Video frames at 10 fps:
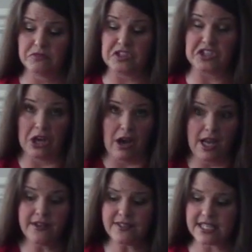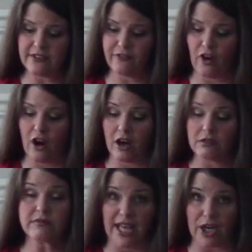"Dive," said
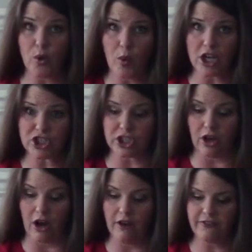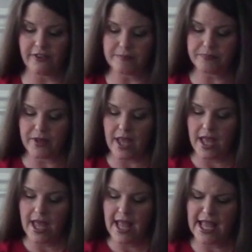Frog, "that'll wash it off."
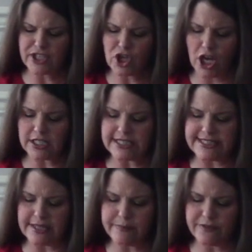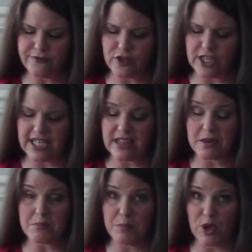Hedgehog dipped a foot in the
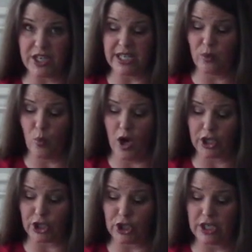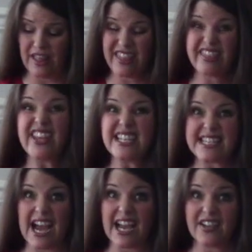murky water, then
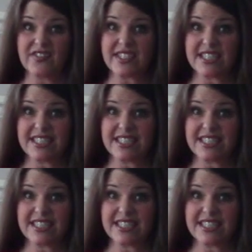dived.